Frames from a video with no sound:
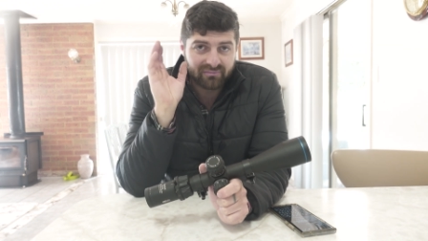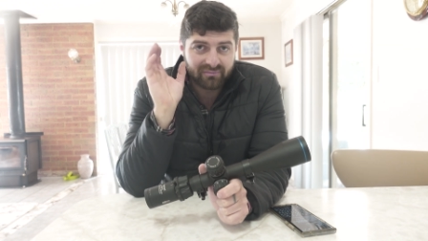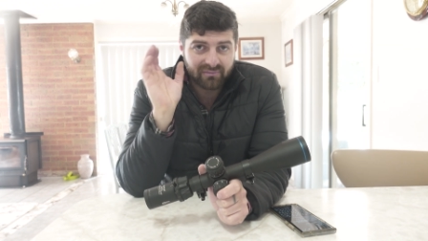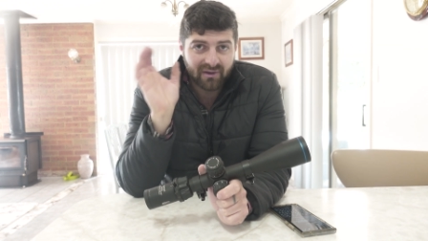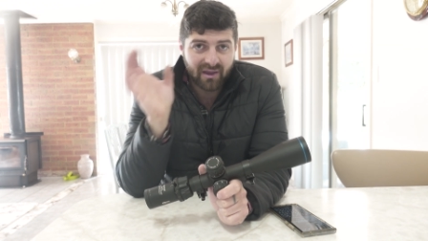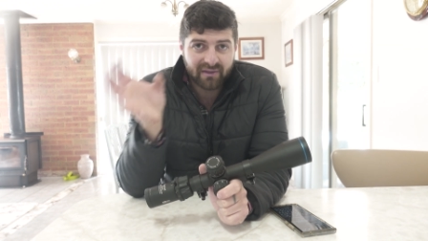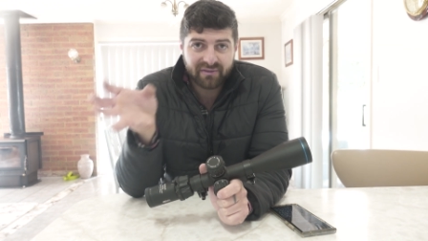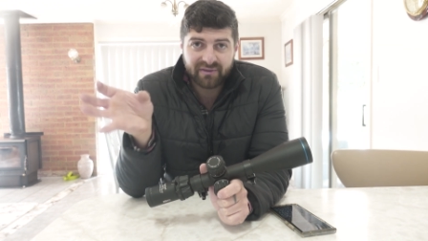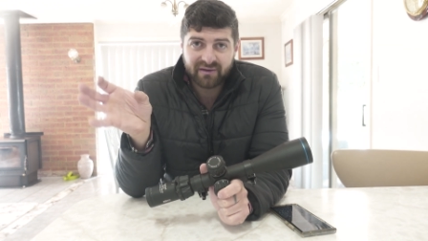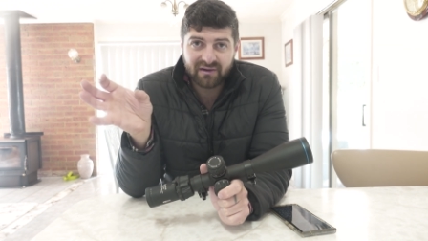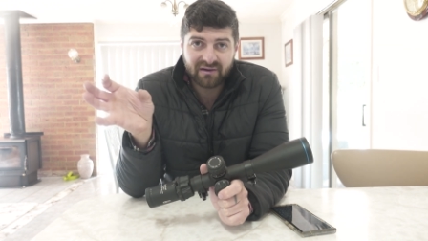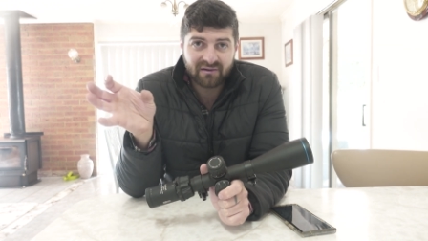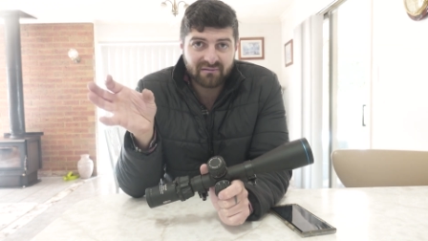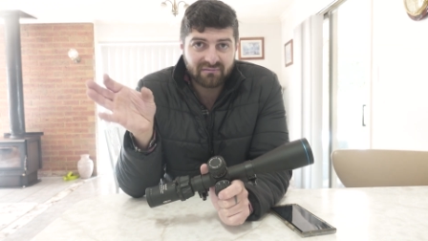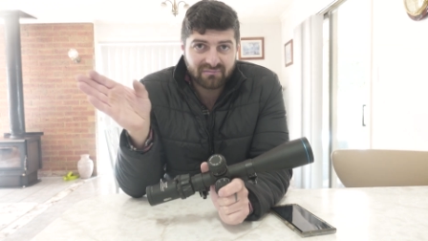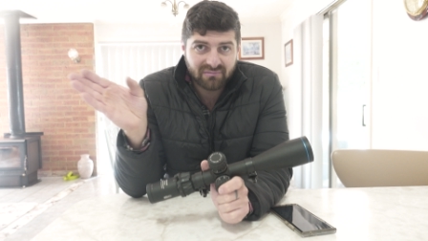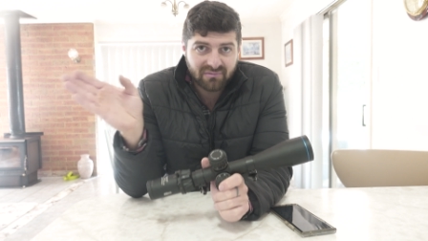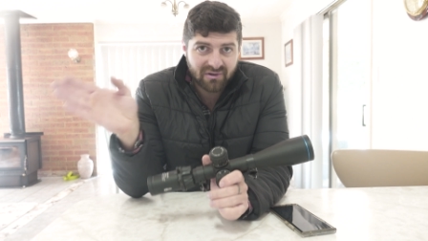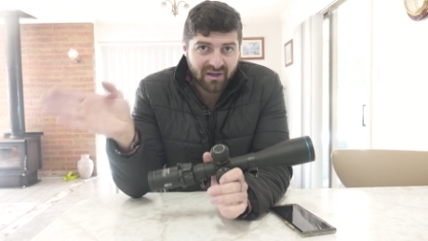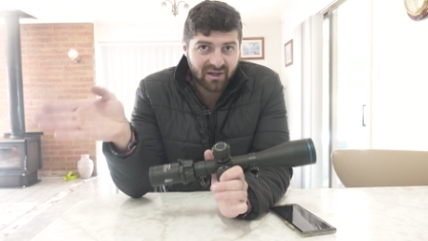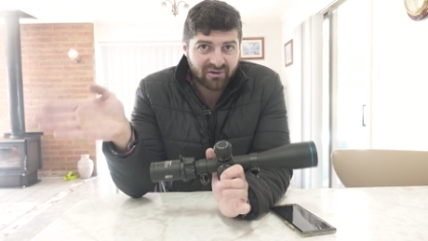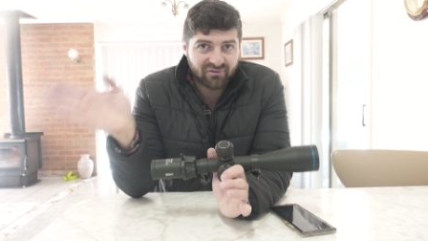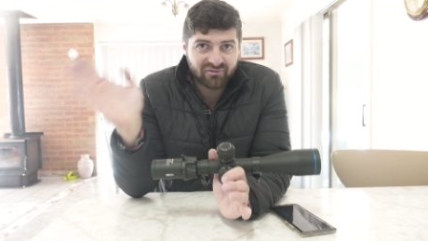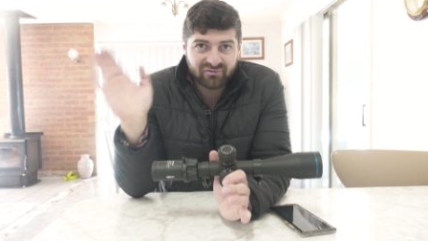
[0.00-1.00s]
Nothing
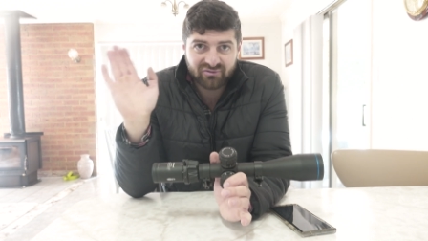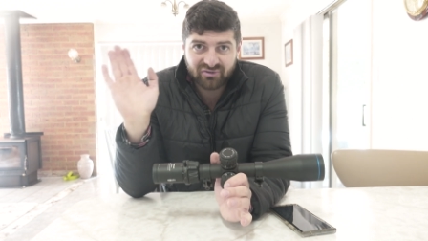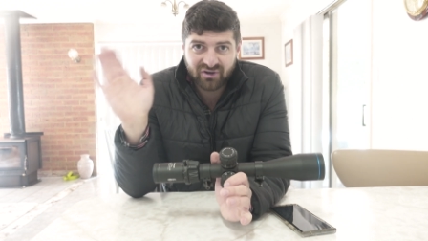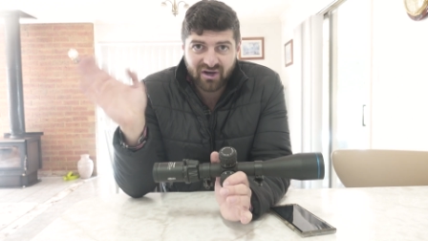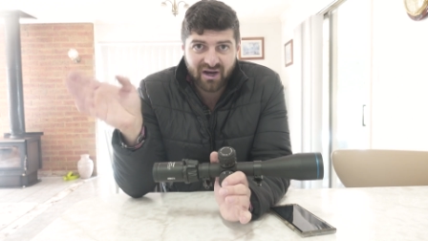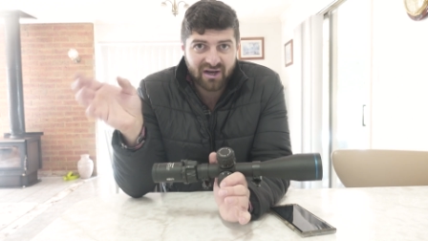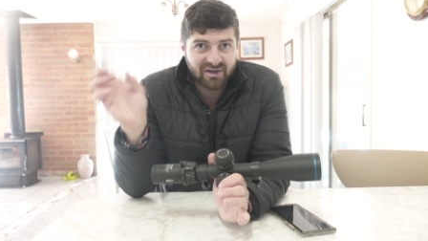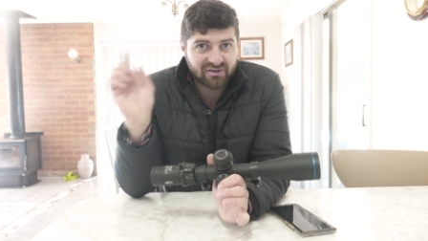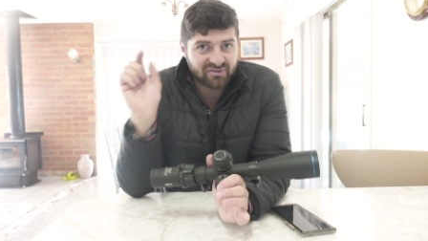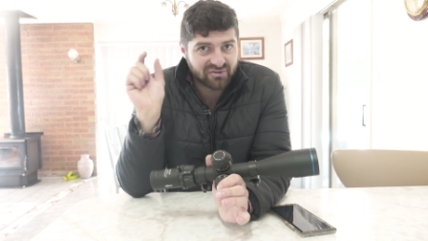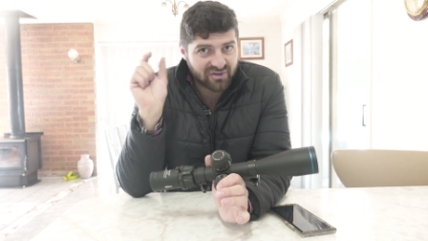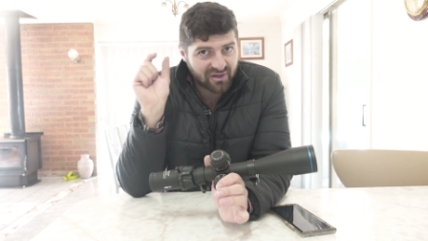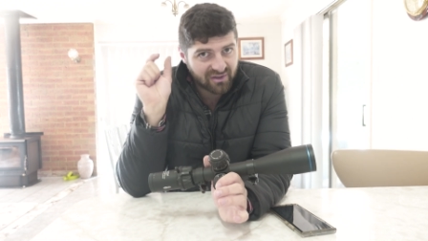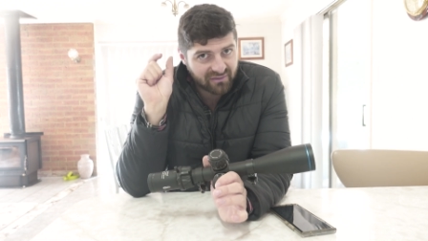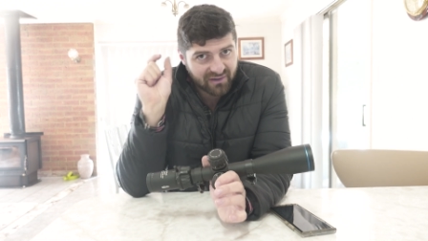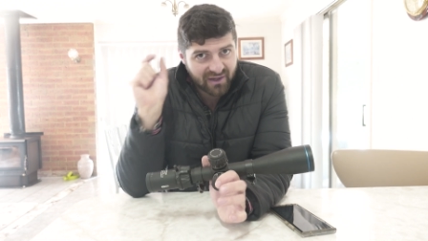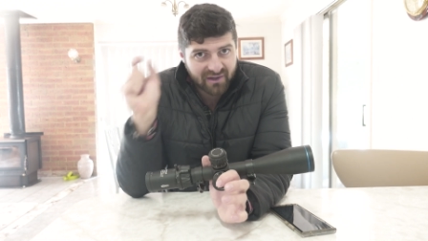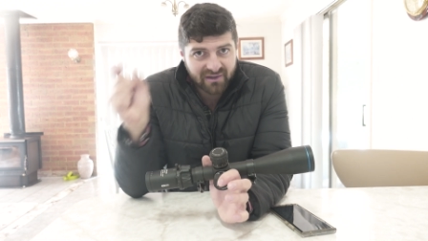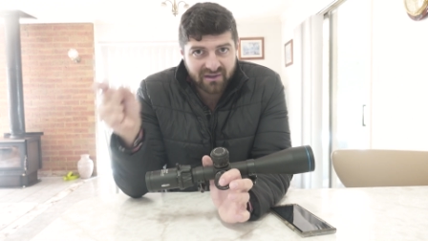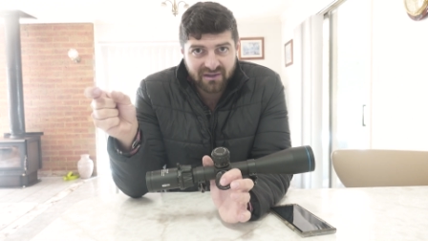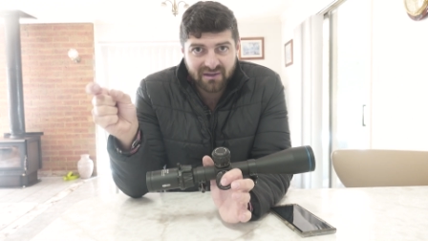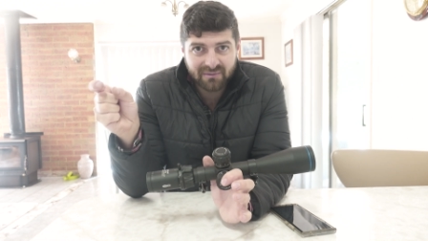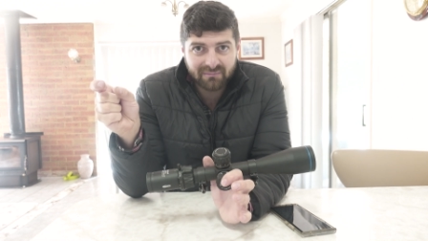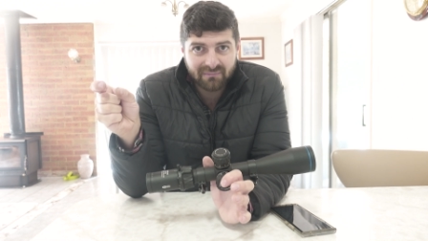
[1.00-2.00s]
gets changed. Like
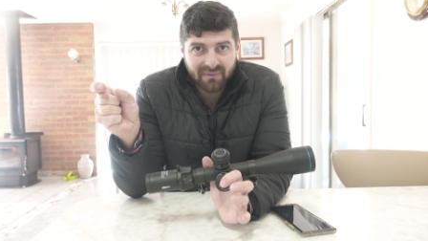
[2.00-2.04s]
none of your